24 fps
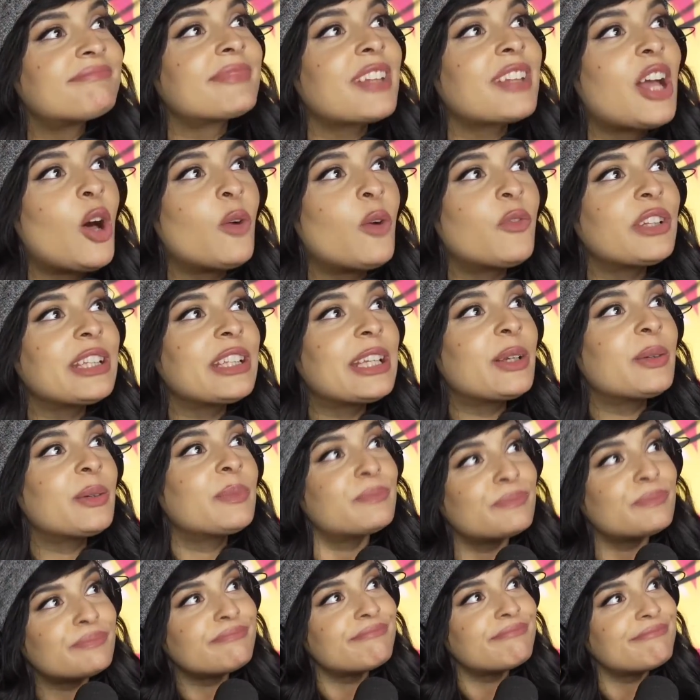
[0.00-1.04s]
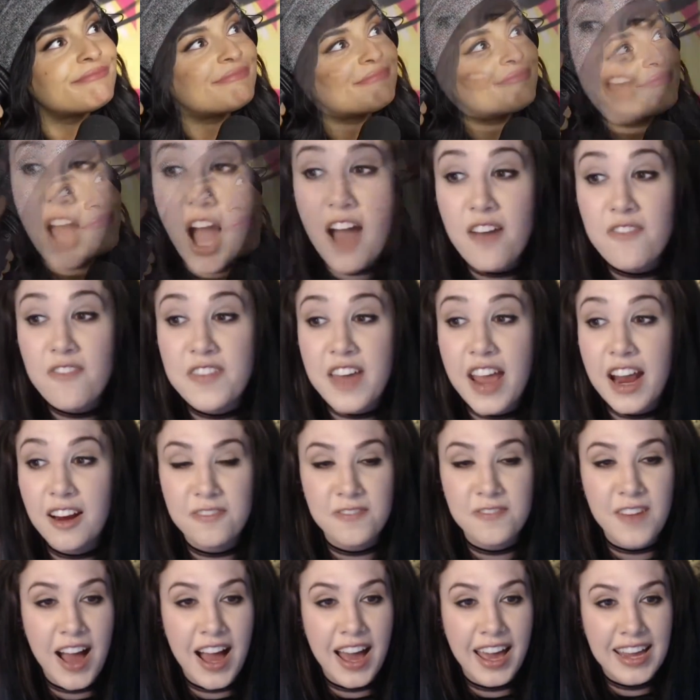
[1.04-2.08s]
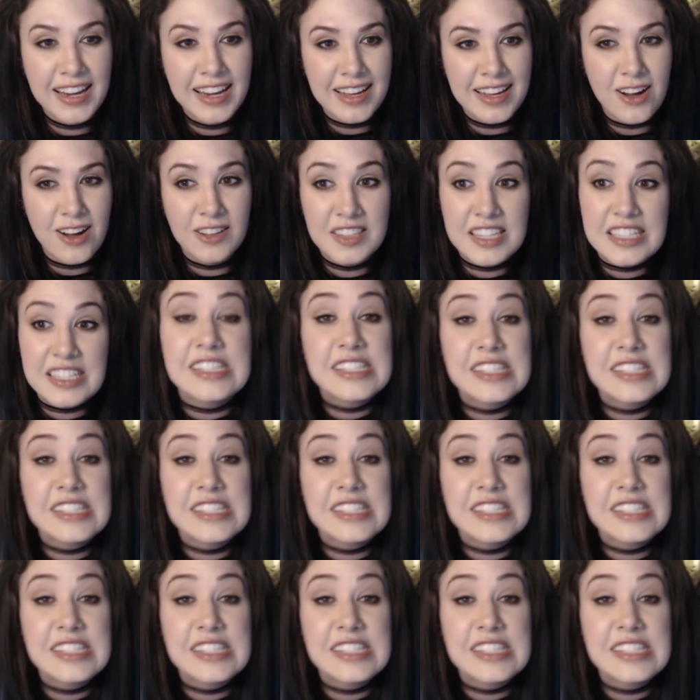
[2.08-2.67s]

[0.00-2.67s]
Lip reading: Yeah, and then we both got verified on the same